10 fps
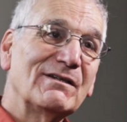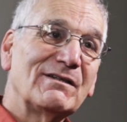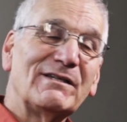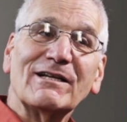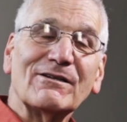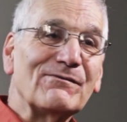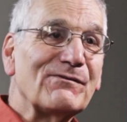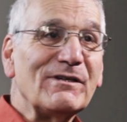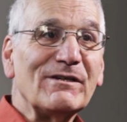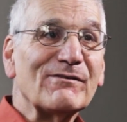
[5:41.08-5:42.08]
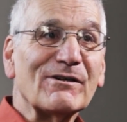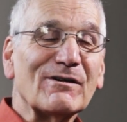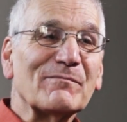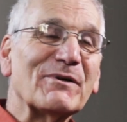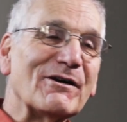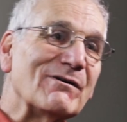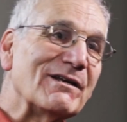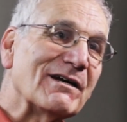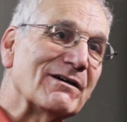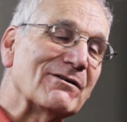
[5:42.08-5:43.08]
yellow fever,
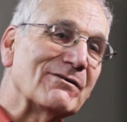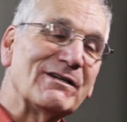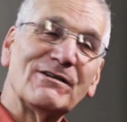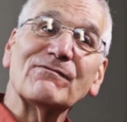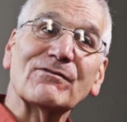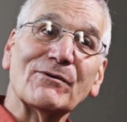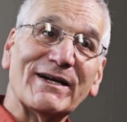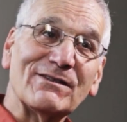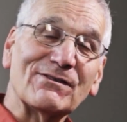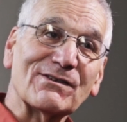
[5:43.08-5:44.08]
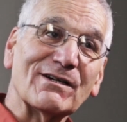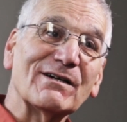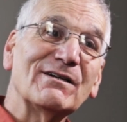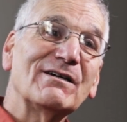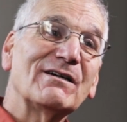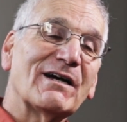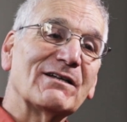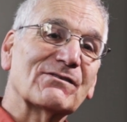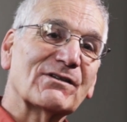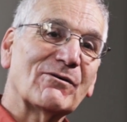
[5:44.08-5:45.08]
polio, influenza,
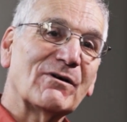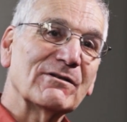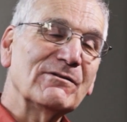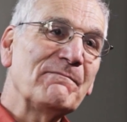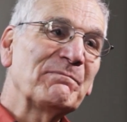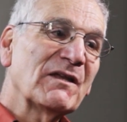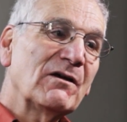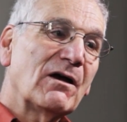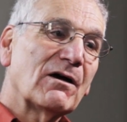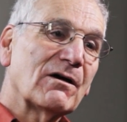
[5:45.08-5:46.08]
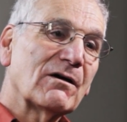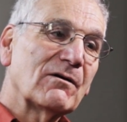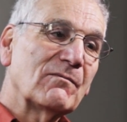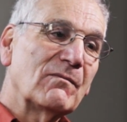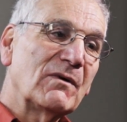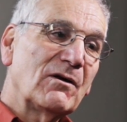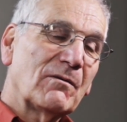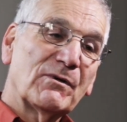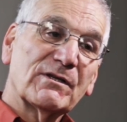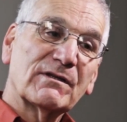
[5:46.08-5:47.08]
and so on.
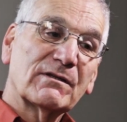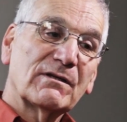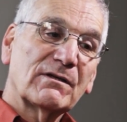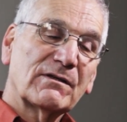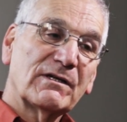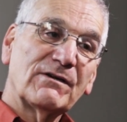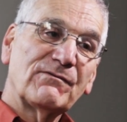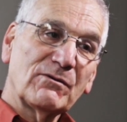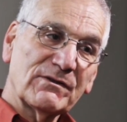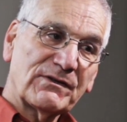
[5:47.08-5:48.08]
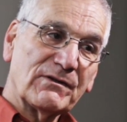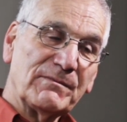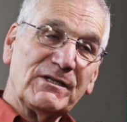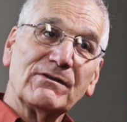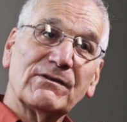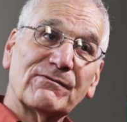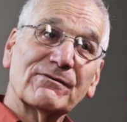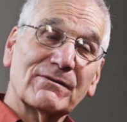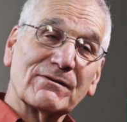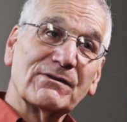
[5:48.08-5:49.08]
But there have also been
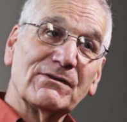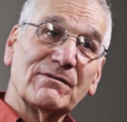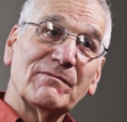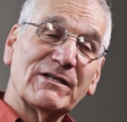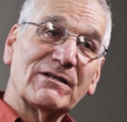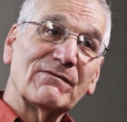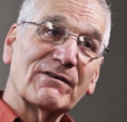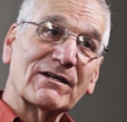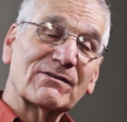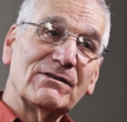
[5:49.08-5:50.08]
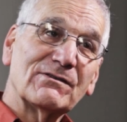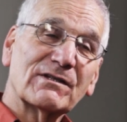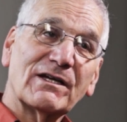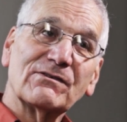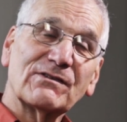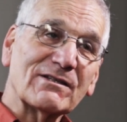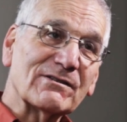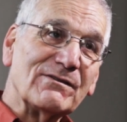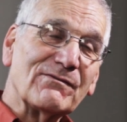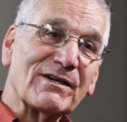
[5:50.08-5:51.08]
difficulties in making vaccines against other
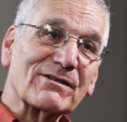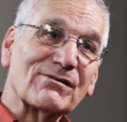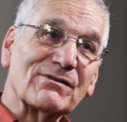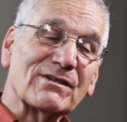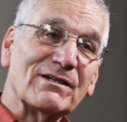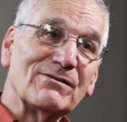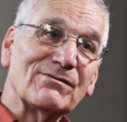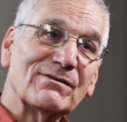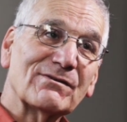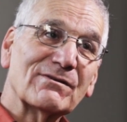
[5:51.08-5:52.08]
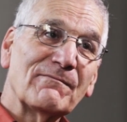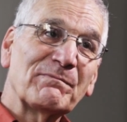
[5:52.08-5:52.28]
infectious agents.